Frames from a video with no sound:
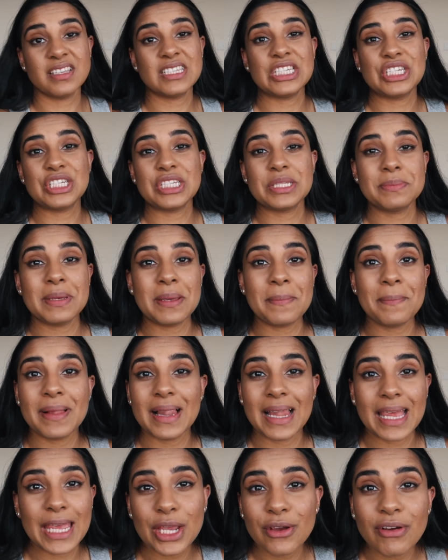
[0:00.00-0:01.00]
it's just me
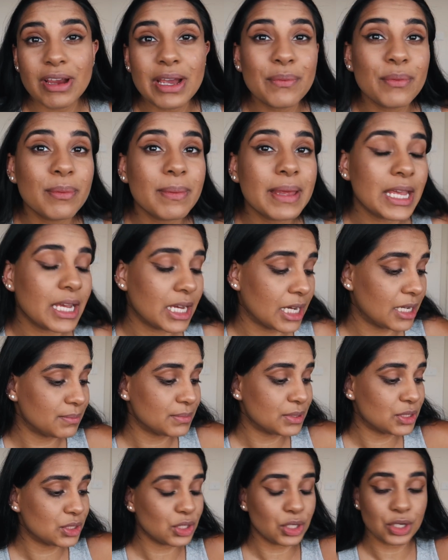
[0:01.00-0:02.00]
playing around with
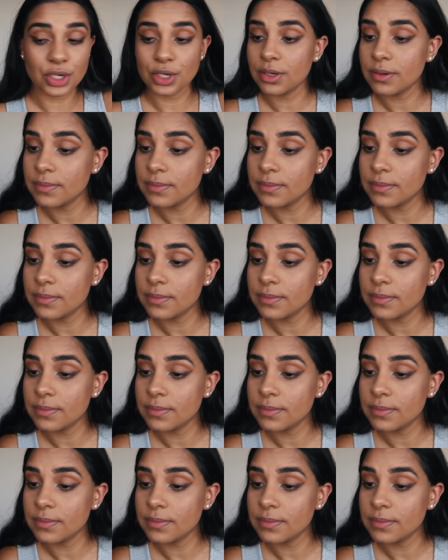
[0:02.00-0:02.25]
makeup, so